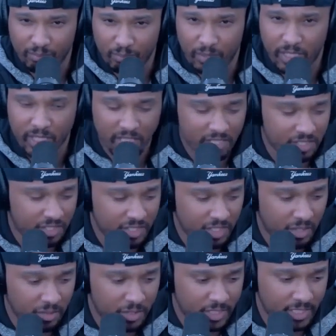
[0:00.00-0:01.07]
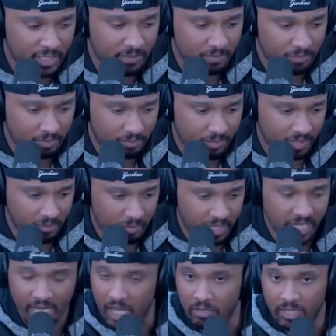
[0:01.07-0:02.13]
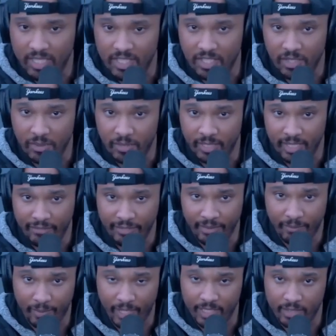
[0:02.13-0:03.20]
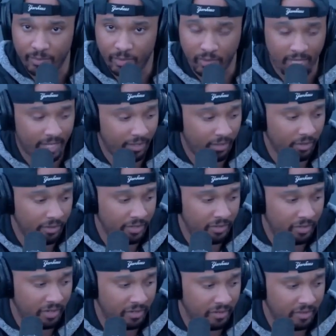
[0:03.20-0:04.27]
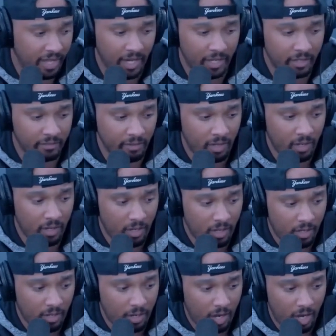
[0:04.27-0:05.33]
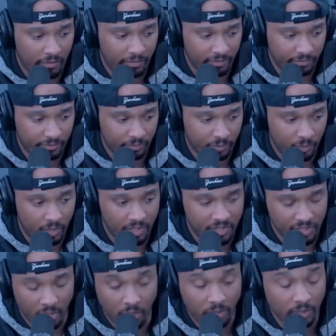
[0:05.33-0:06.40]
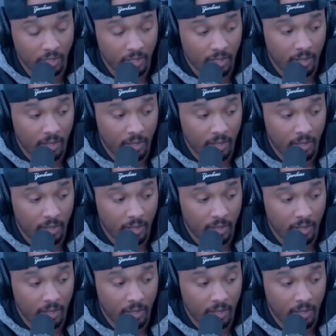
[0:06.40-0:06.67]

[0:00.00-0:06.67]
because, she's been beating out Lizzo in every possible category you can think of off of one song.